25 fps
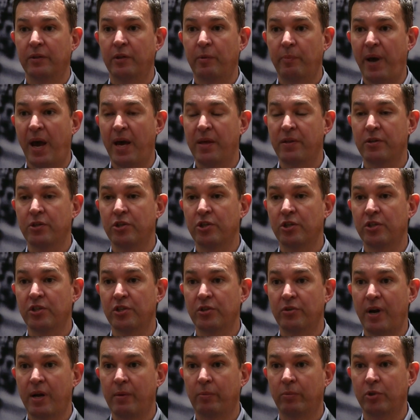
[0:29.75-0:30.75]
the
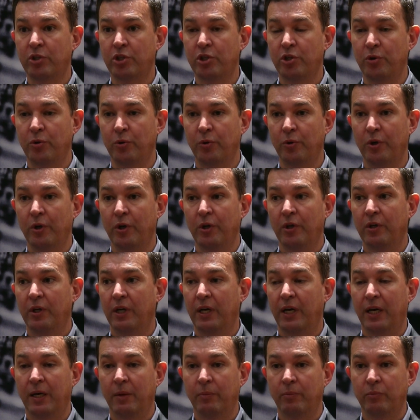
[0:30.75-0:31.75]
pathogens are able to
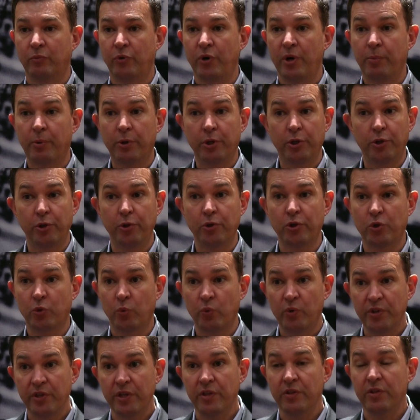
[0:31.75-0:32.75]
reproduce
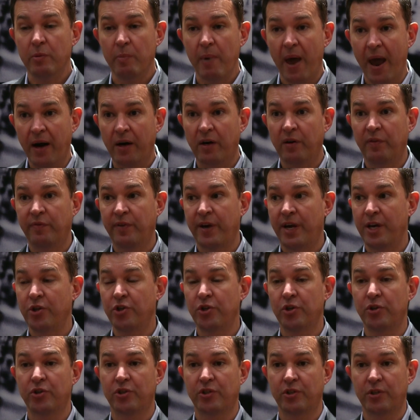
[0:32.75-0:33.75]
within the
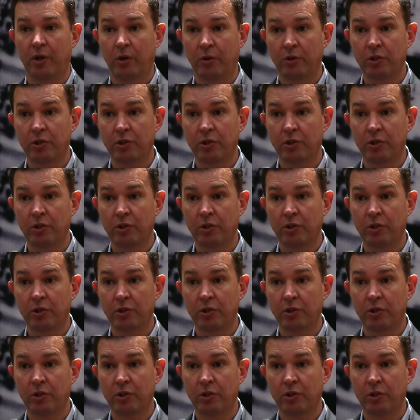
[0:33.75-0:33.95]
macrophages,